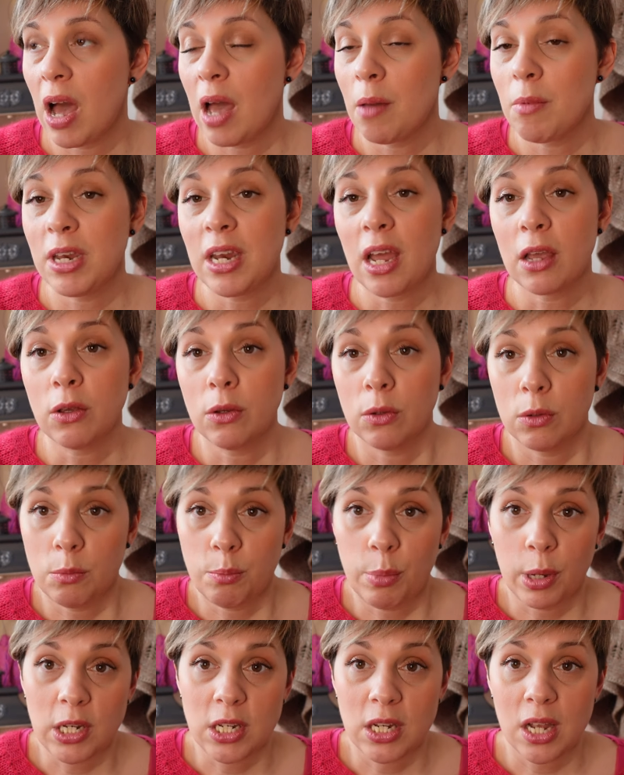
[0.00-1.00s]
mean, I could,
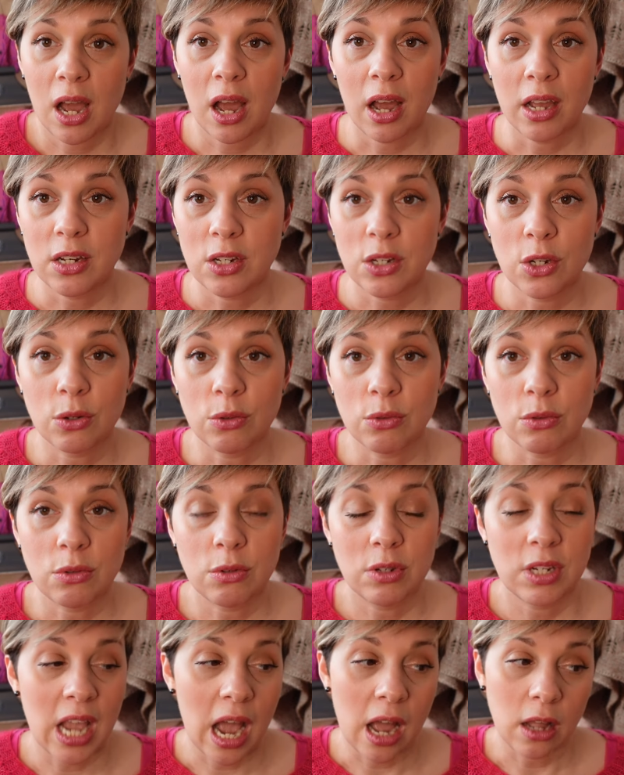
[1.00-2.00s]
but I don't.
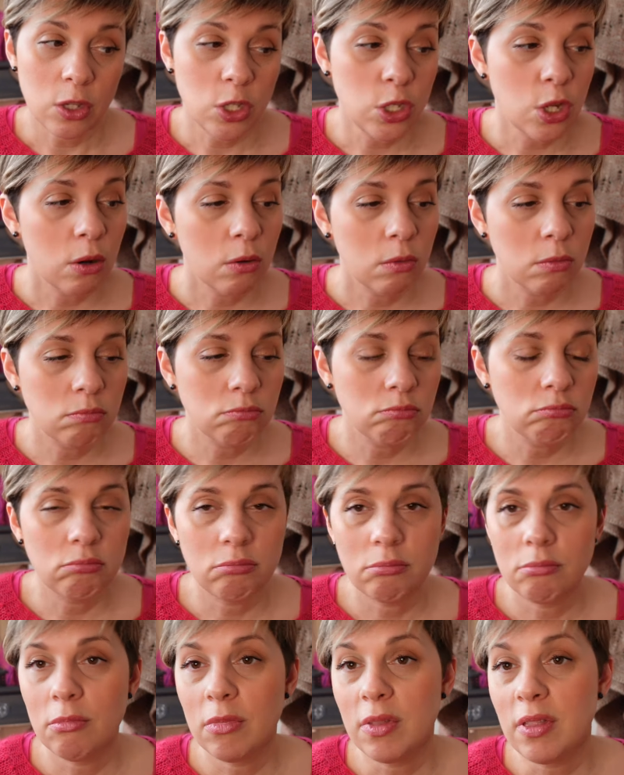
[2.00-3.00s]
Yeah, so
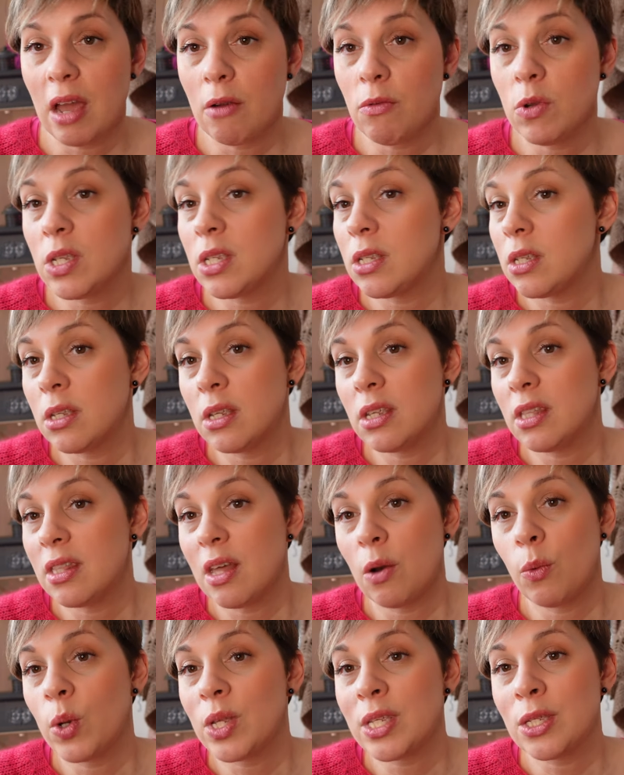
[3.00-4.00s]
there
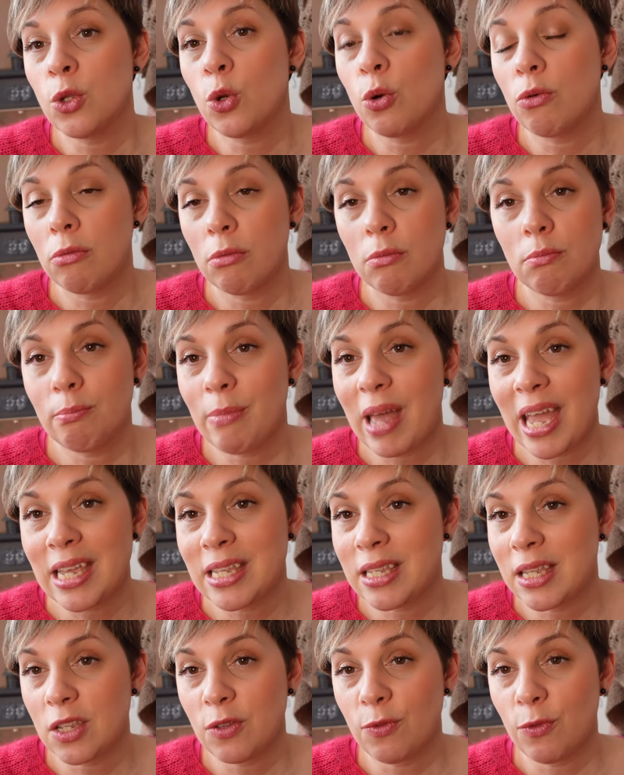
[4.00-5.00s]
was no
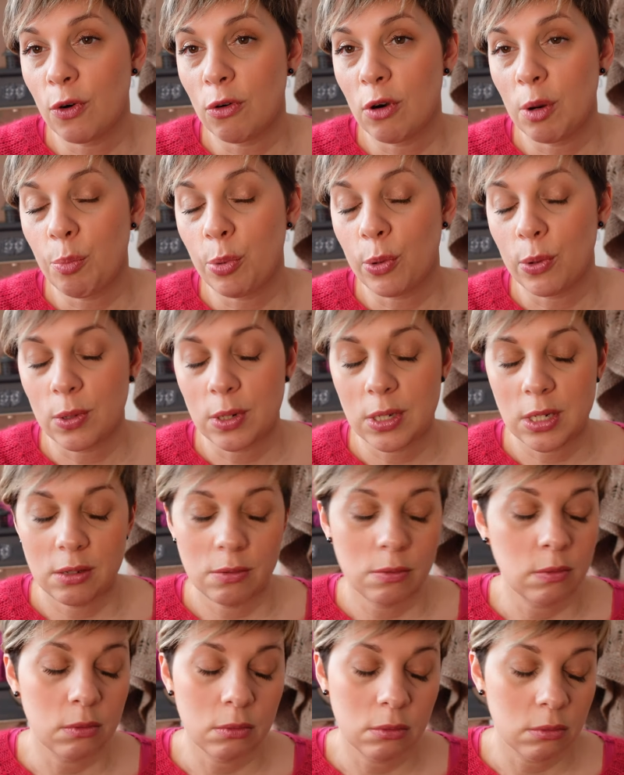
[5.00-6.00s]
basis for
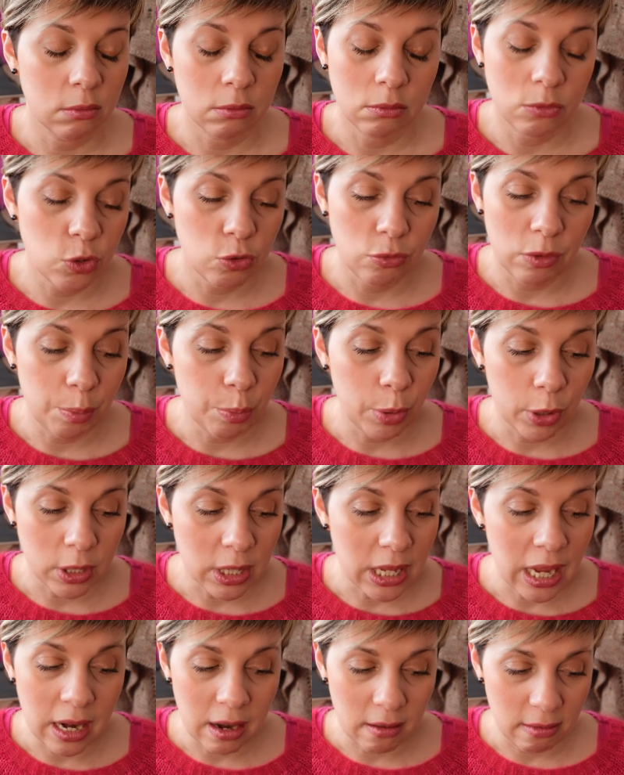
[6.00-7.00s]
to
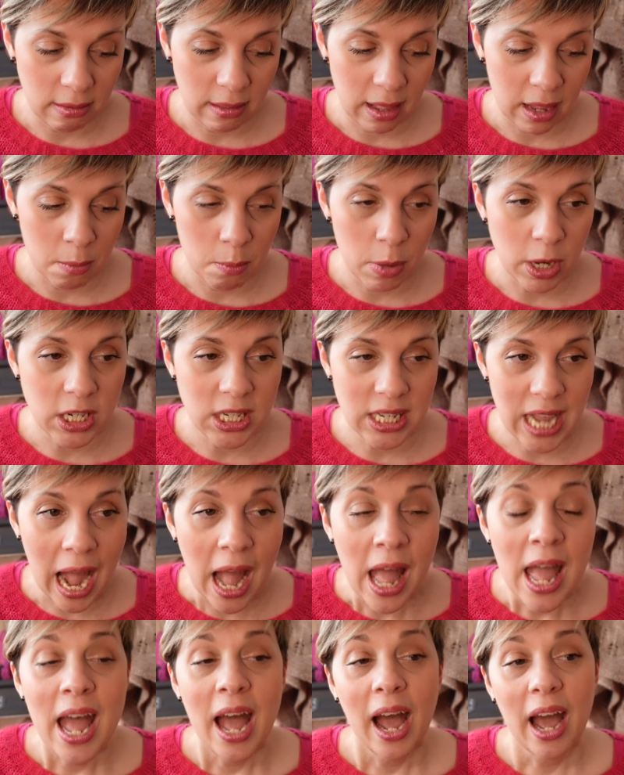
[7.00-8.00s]
report anything. But yeah,
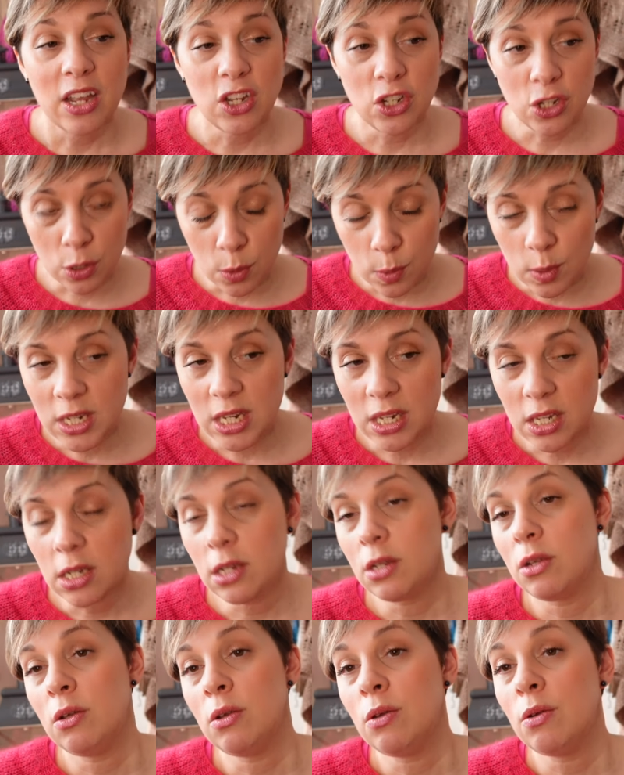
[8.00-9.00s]
I just wanted
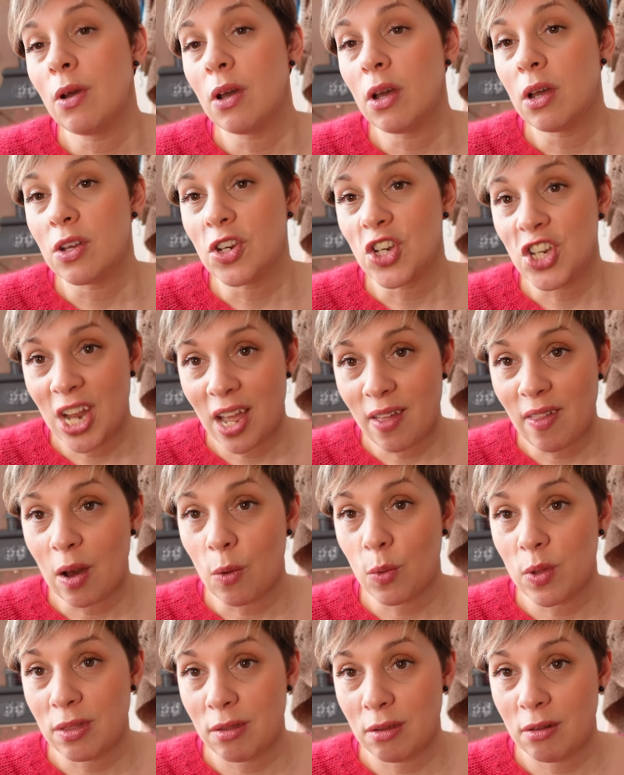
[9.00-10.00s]
to share that
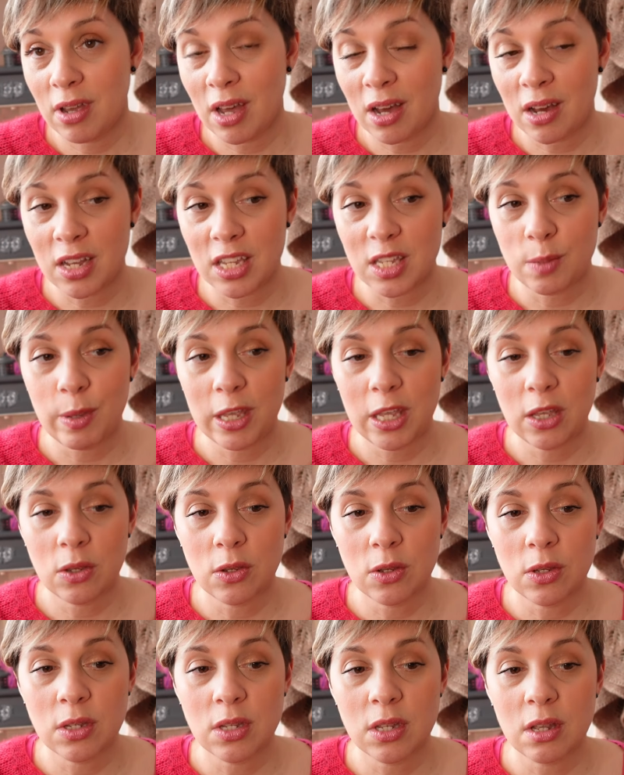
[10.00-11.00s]
with you guys,
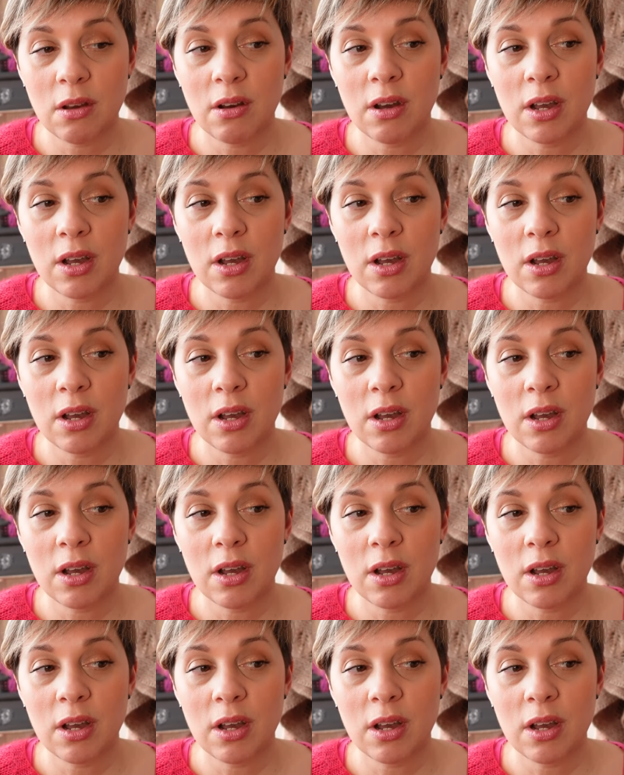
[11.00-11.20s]
because